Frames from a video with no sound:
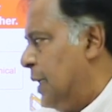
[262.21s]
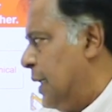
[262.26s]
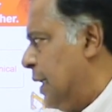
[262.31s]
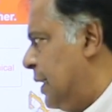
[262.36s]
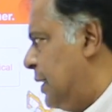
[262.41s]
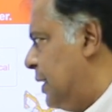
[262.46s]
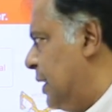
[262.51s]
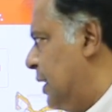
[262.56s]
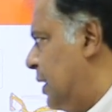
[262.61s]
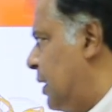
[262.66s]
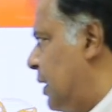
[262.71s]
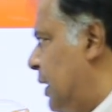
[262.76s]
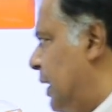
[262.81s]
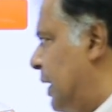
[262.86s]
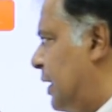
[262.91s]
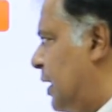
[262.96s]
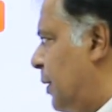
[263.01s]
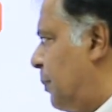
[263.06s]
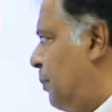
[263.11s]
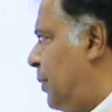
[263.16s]
and then
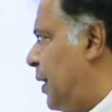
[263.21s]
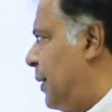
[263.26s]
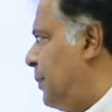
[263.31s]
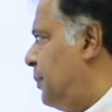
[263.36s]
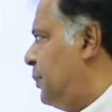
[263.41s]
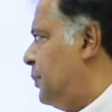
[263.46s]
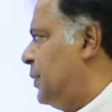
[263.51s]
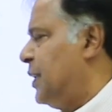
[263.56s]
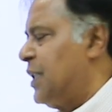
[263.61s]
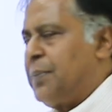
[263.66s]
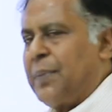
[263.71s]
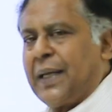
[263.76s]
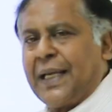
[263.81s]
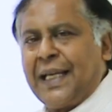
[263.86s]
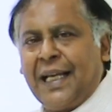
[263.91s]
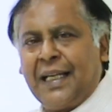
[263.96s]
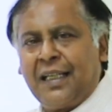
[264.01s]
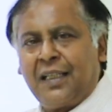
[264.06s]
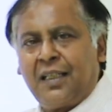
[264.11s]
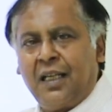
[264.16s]
in the pump, this
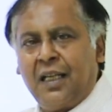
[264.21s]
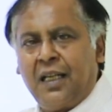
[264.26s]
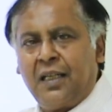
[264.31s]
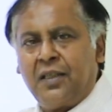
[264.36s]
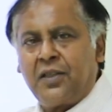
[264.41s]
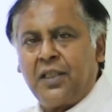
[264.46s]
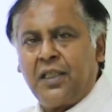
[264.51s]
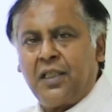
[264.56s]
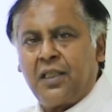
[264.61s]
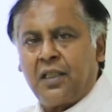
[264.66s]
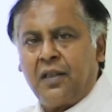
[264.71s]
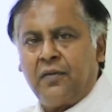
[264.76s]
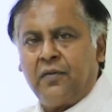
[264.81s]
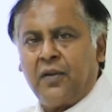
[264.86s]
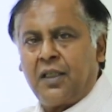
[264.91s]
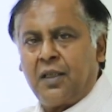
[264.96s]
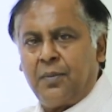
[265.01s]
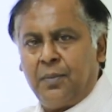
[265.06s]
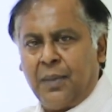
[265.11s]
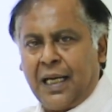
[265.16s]
mechanical energy is
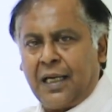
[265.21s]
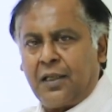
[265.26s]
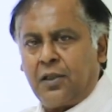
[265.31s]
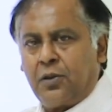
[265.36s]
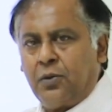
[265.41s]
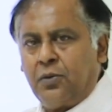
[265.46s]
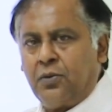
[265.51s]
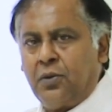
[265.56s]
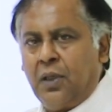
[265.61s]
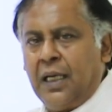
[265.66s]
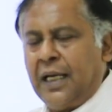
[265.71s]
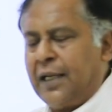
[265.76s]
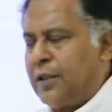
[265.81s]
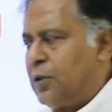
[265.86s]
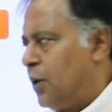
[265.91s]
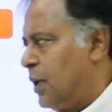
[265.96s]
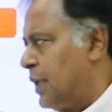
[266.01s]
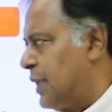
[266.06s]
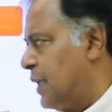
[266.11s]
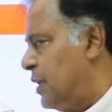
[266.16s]
converted back to
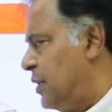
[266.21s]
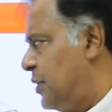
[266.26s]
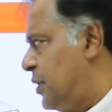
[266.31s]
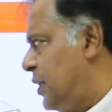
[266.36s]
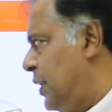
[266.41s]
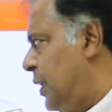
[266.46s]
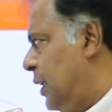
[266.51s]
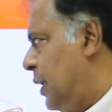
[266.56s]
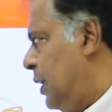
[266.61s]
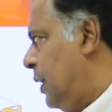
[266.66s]
hydraulic energy.